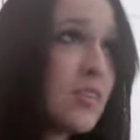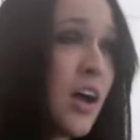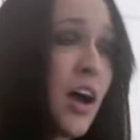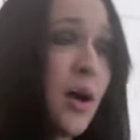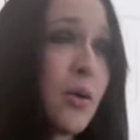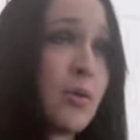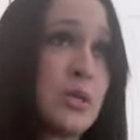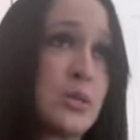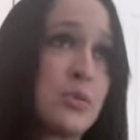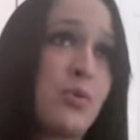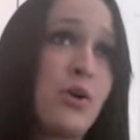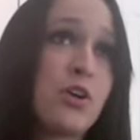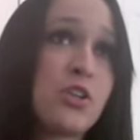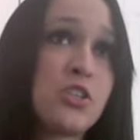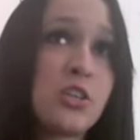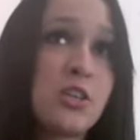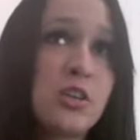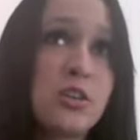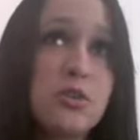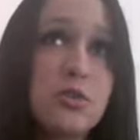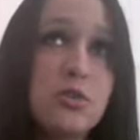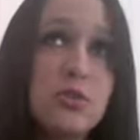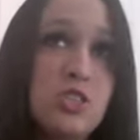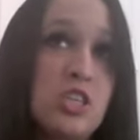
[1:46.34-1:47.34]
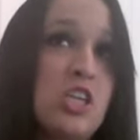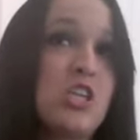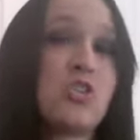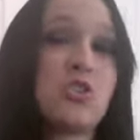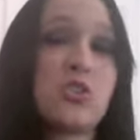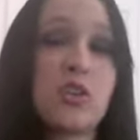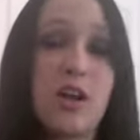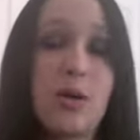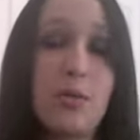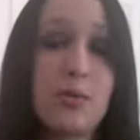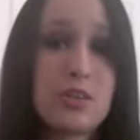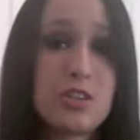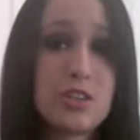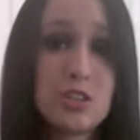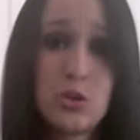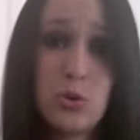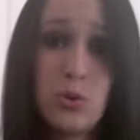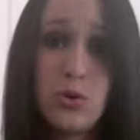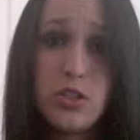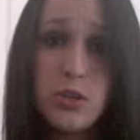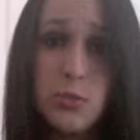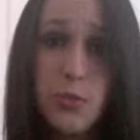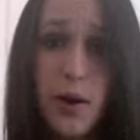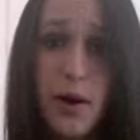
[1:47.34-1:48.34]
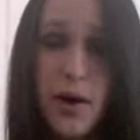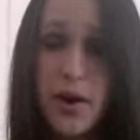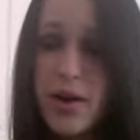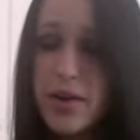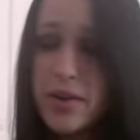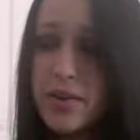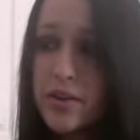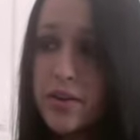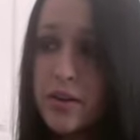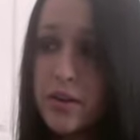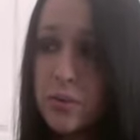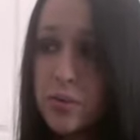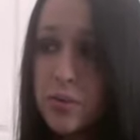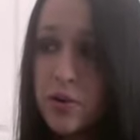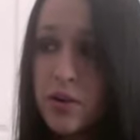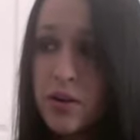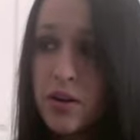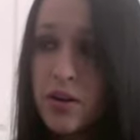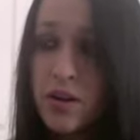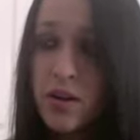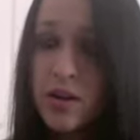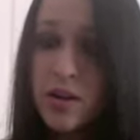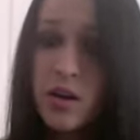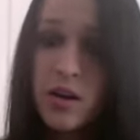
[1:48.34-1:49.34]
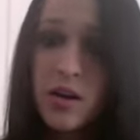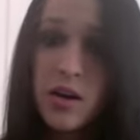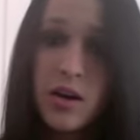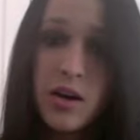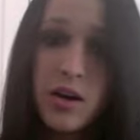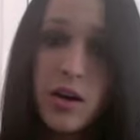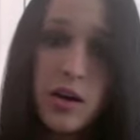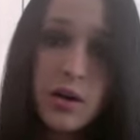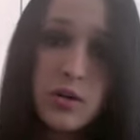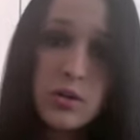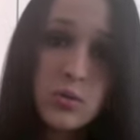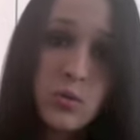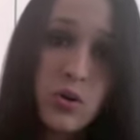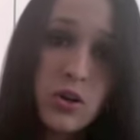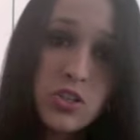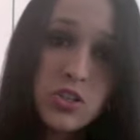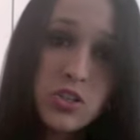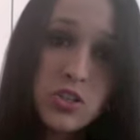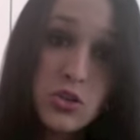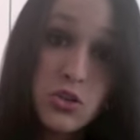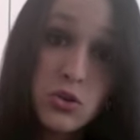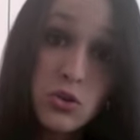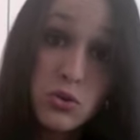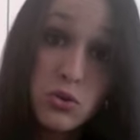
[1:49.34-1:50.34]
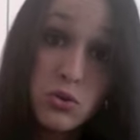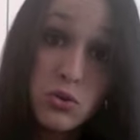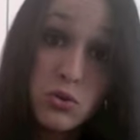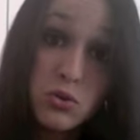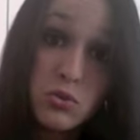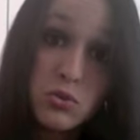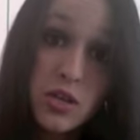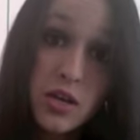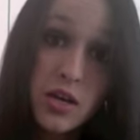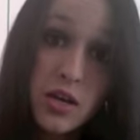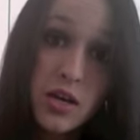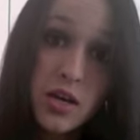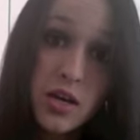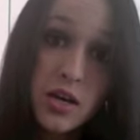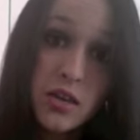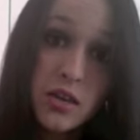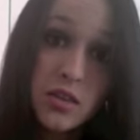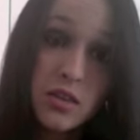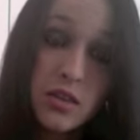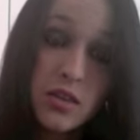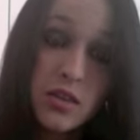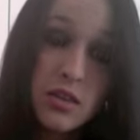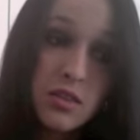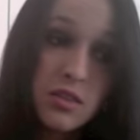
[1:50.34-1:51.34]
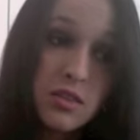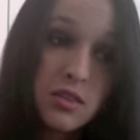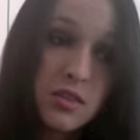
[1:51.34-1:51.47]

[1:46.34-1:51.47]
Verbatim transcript: I was watching the news yesterday, which is always a bad idea, but I was watching the news and